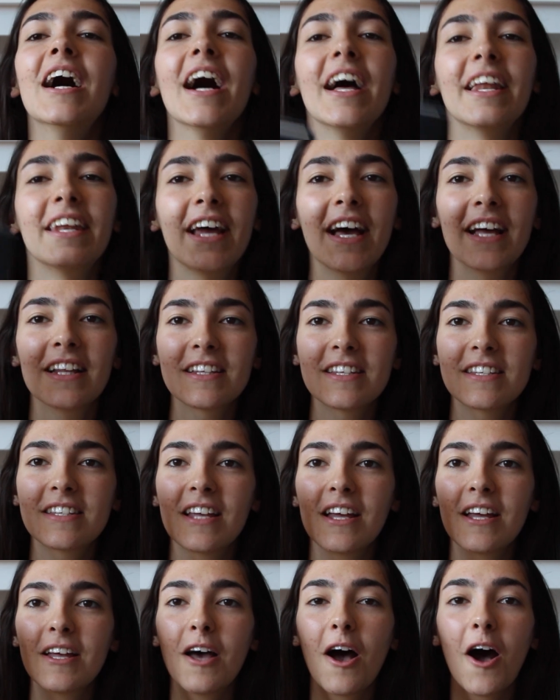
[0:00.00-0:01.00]
And
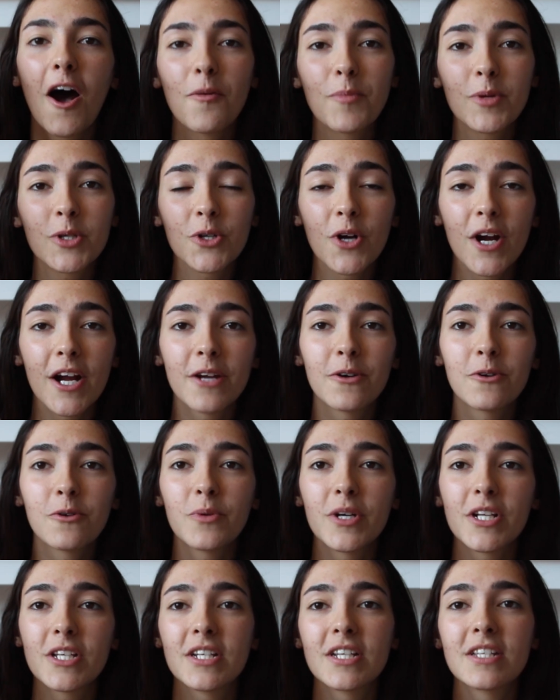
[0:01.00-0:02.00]
that's Heart Betrayal,
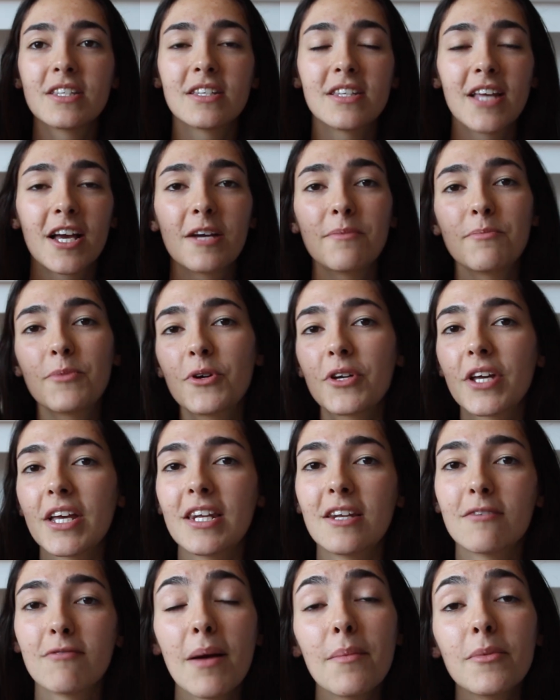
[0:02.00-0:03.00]
which is the second book
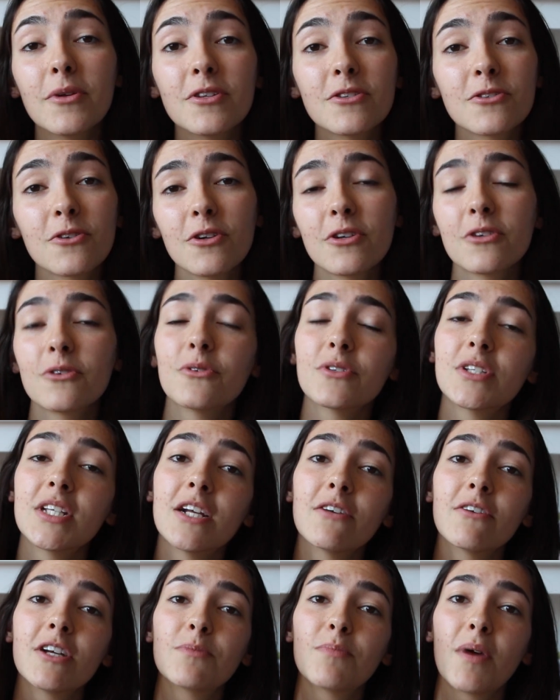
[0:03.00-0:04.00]
in the Remnants Chronicle
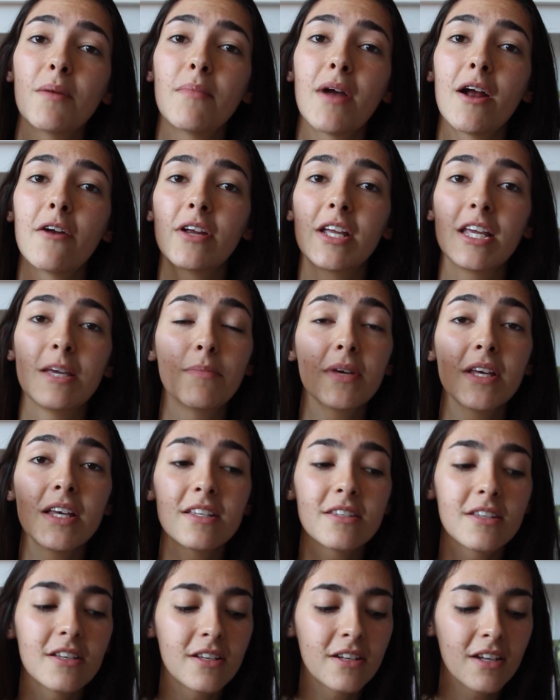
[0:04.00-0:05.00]
series by Mary E.
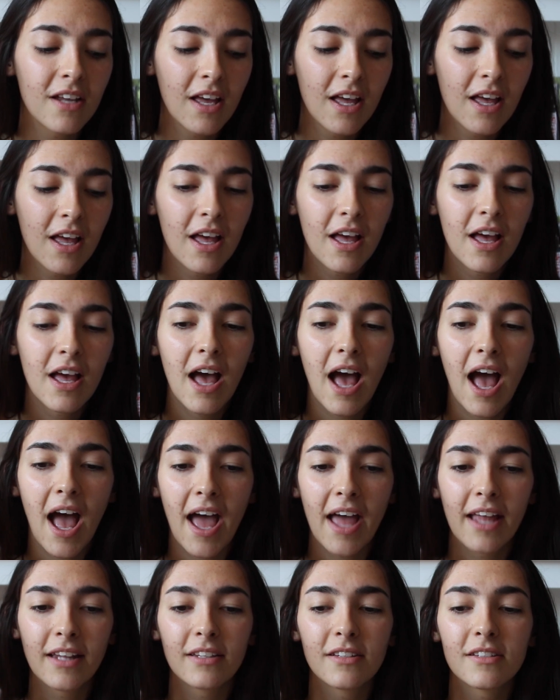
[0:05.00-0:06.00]
Pearson.
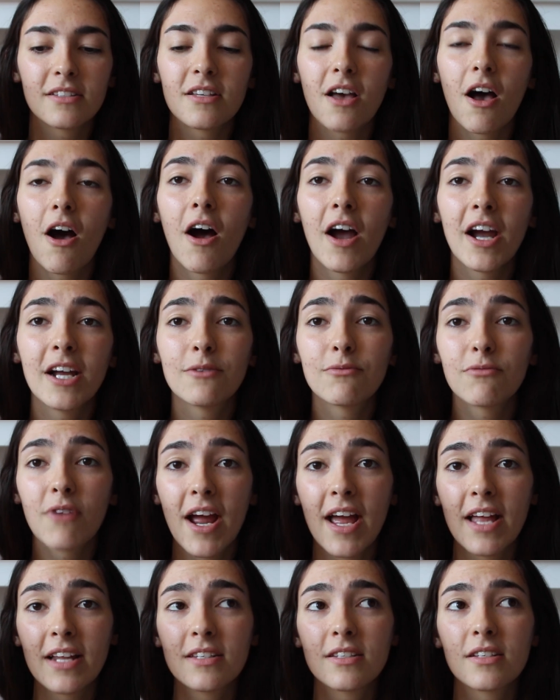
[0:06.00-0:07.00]
And I'd
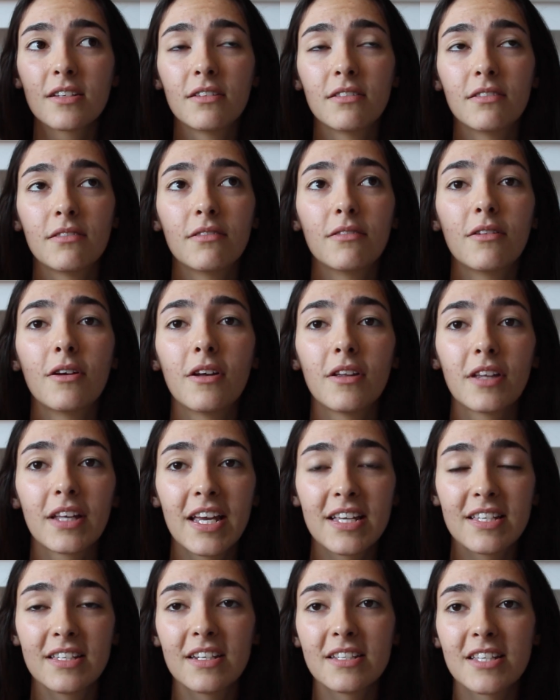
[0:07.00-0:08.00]
read
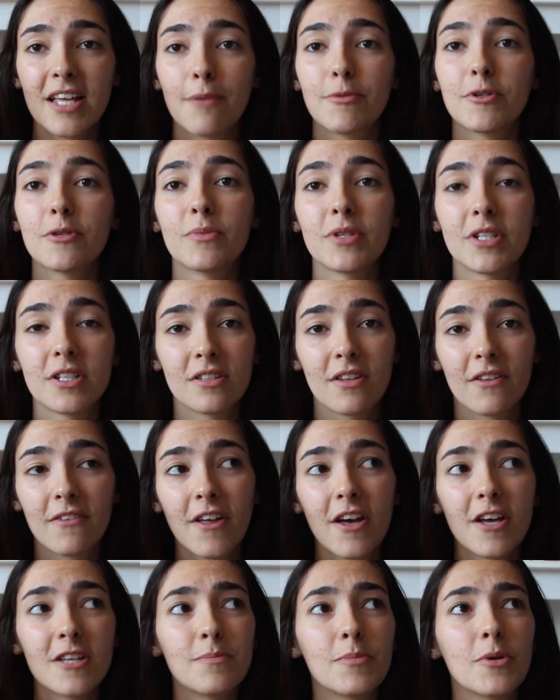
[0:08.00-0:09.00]
Kiss of Deception, which is the
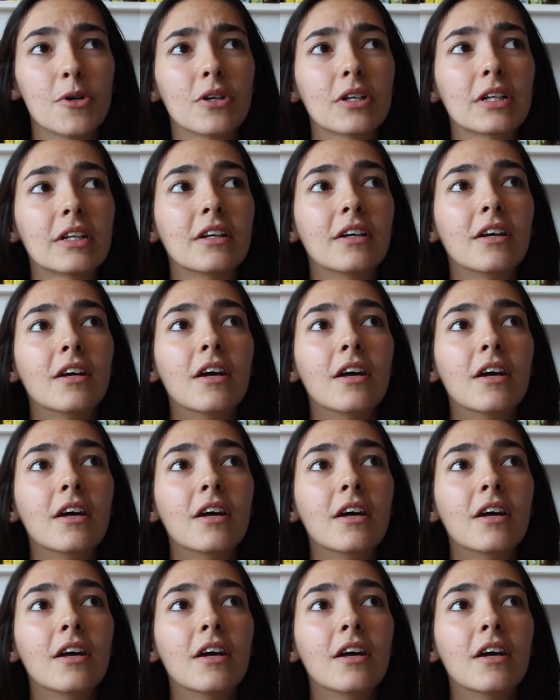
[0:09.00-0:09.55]
first book,